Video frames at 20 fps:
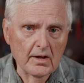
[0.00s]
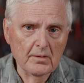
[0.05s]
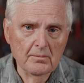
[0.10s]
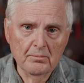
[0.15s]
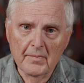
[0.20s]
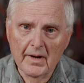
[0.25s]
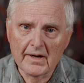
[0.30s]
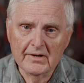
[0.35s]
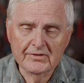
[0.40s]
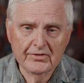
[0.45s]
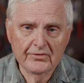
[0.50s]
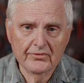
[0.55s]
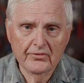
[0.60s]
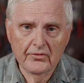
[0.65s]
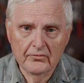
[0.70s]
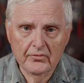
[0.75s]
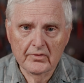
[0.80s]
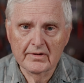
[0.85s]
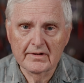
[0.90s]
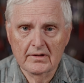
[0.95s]
matched
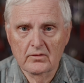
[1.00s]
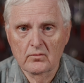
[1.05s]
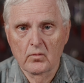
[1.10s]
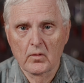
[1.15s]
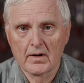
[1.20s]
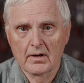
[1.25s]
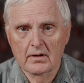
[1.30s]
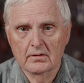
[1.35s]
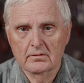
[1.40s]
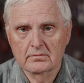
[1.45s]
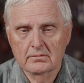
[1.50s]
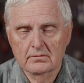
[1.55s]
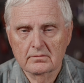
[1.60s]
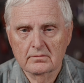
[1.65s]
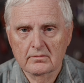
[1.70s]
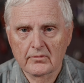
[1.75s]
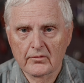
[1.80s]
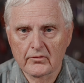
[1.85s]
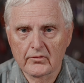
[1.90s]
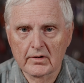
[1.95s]
really well,
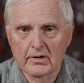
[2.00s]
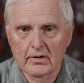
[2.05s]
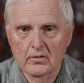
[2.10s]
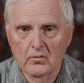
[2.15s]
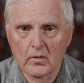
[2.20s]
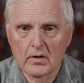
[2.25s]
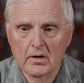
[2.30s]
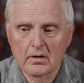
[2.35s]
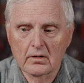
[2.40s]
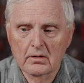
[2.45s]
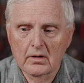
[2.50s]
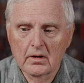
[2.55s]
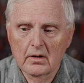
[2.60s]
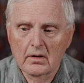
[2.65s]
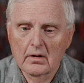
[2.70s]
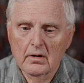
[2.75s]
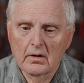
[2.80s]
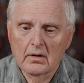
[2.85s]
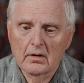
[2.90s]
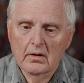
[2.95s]
really well.
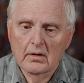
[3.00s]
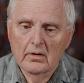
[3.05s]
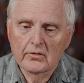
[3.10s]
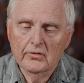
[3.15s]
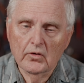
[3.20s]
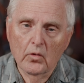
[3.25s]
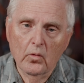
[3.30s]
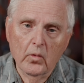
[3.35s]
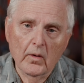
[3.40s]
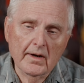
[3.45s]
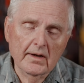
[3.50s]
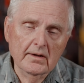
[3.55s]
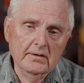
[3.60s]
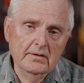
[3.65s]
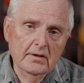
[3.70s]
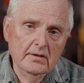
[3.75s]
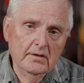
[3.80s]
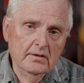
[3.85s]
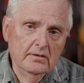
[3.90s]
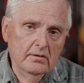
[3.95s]
So what I
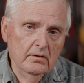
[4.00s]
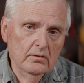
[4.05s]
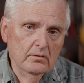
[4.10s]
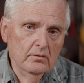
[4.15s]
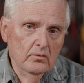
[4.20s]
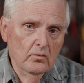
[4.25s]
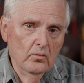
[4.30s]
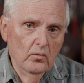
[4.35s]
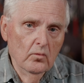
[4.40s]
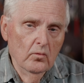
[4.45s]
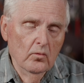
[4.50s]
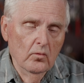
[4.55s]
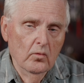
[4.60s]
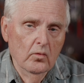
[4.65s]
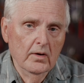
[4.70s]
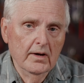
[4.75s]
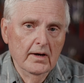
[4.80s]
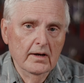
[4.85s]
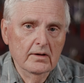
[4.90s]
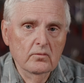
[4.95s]
did
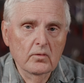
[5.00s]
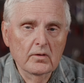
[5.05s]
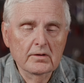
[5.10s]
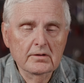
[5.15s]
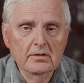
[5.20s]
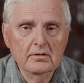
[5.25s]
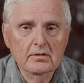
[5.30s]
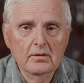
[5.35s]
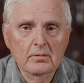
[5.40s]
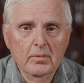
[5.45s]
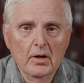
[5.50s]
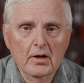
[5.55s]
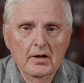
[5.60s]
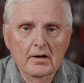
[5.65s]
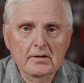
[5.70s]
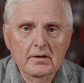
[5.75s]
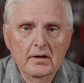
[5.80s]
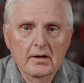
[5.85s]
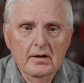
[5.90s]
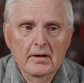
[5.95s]
when I went to
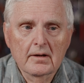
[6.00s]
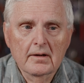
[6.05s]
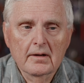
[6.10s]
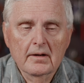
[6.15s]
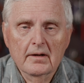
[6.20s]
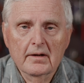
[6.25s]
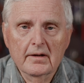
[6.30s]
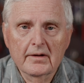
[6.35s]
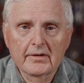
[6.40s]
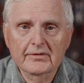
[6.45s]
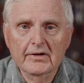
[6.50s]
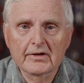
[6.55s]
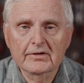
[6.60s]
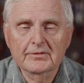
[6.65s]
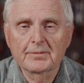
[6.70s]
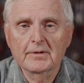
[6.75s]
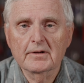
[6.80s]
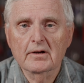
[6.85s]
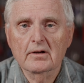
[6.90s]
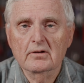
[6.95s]
LeBlanc is I
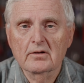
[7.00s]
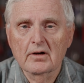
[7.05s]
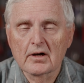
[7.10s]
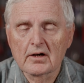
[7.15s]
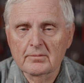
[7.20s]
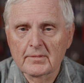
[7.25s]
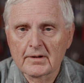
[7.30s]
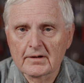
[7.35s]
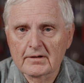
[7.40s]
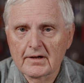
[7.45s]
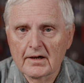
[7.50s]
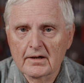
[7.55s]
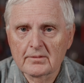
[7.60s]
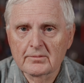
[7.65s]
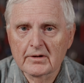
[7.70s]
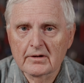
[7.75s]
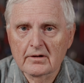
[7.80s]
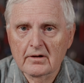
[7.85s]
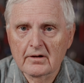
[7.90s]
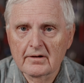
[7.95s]
spent a lot of my time
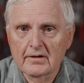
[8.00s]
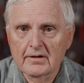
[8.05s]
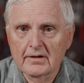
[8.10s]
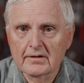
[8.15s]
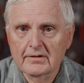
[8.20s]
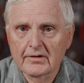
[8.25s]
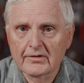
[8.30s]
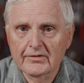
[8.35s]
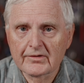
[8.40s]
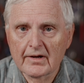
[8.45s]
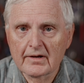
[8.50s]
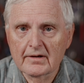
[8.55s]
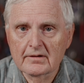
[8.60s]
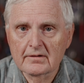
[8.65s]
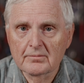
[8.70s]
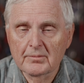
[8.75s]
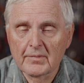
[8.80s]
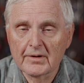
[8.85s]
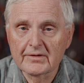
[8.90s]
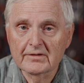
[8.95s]
in clarinet design
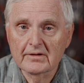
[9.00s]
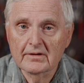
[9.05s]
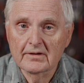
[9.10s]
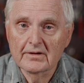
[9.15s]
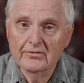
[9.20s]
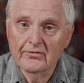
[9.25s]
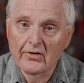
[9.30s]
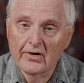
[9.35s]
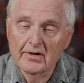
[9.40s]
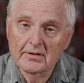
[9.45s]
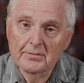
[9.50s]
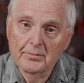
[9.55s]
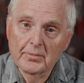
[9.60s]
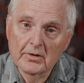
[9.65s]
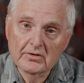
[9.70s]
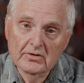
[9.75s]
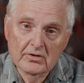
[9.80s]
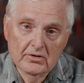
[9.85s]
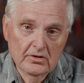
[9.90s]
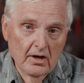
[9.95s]
basically trying to
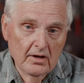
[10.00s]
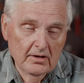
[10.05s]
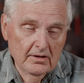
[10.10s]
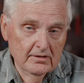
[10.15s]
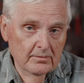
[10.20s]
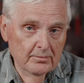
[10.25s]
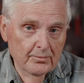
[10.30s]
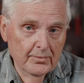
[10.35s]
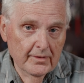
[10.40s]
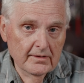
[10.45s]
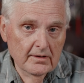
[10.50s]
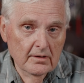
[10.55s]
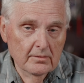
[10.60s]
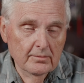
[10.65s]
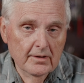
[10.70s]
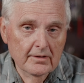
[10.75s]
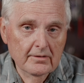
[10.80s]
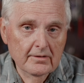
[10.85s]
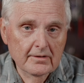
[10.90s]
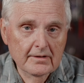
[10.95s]
put chocolate and peanut
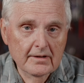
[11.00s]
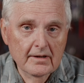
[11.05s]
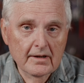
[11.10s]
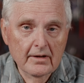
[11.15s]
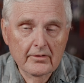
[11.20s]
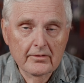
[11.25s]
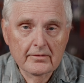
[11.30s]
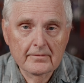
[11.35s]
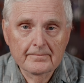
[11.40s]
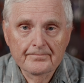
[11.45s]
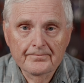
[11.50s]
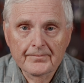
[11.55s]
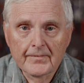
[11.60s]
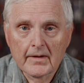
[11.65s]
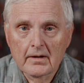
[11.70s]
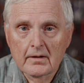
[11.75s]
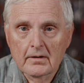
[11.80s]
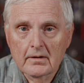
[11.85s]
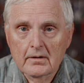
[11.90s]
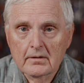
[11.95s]
butter together.
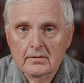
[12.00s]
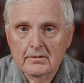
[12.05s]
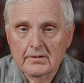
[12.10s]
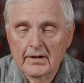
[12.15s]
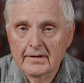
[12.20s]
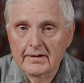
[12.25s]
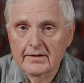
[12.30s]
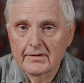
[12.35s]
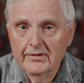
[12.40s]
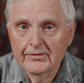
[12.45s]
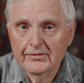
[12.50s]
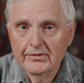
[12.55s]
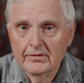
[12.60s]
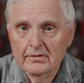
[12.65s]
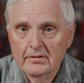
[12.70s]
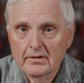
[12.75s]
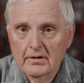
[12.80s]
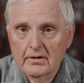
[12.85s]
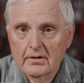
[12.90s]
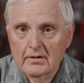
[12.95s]
That is,
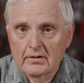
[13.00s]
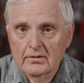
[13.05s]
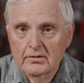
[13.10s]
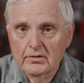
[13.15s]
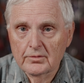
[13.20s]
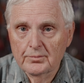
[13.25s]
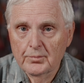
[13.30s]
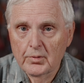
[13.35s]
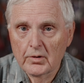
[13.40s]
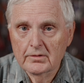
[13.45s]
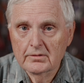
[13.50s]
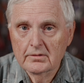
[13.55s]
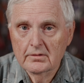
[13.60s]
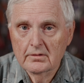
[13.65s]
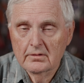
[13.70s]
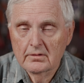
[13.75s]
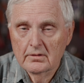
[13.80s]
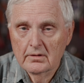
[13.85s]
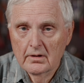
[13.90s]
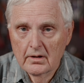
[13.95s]
to put
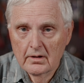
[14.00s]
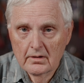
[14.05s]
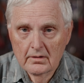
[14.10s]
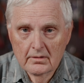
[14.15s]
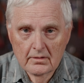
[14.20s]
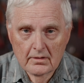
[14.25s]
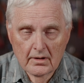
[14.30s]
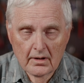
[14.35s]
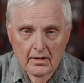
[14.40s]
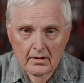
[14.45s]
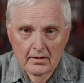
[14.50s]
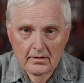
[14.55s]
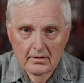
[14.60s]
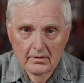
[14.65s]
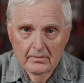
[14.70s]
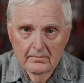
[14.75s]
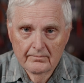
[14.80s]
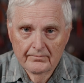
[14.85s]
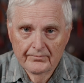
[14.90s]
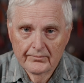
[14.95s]
the